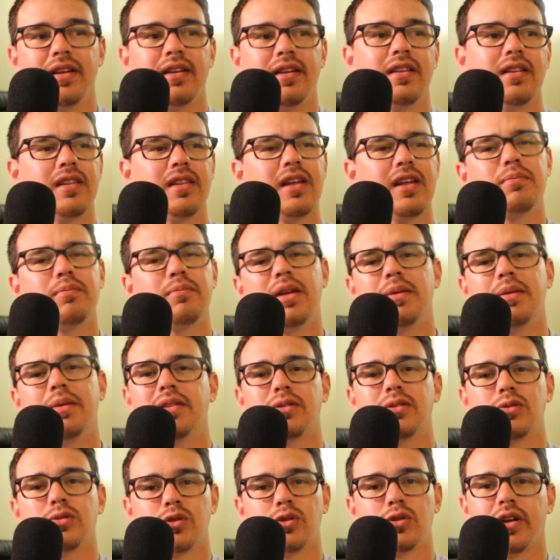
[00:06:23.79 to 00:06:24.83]
I thought maybe this
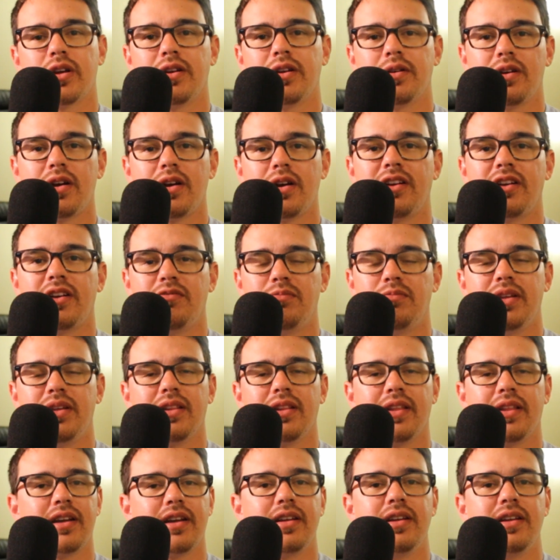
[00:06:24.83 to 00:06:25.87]
was going to kind of be
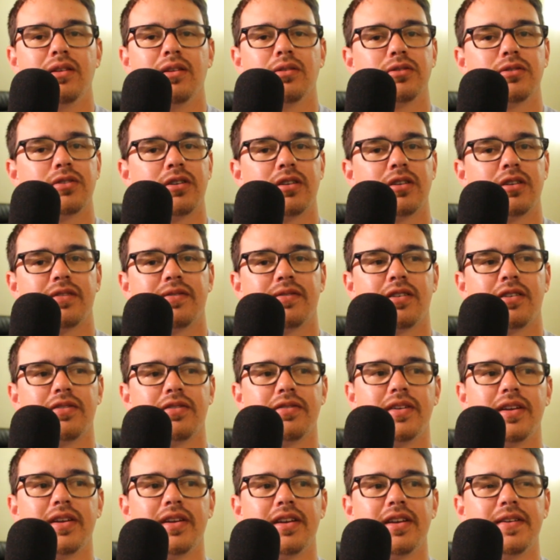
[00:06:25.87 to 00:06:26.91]
like a heel turn for
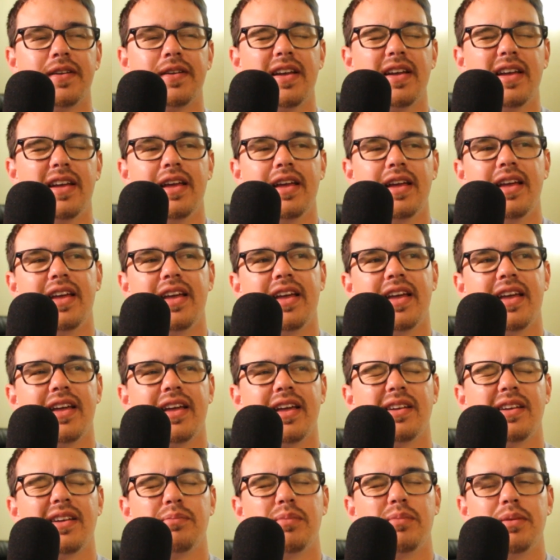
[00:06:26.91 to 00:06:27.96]
Finn,
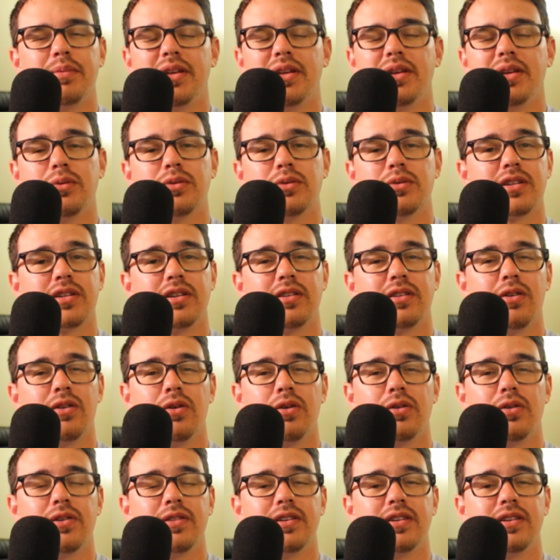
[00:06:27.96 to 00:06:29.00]
and maybe he was going to go
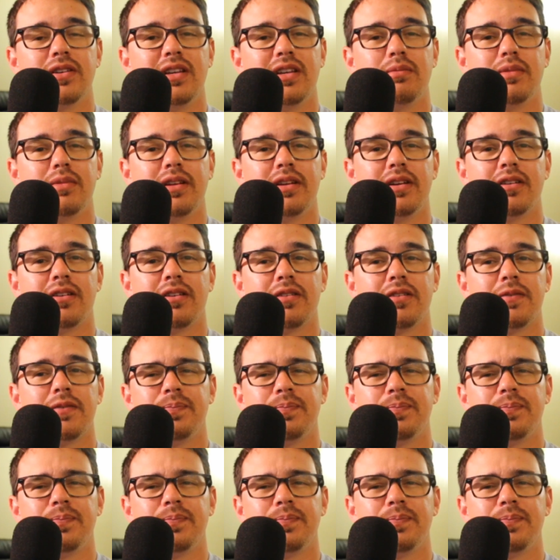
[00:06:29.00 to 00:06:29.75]
to the demon here.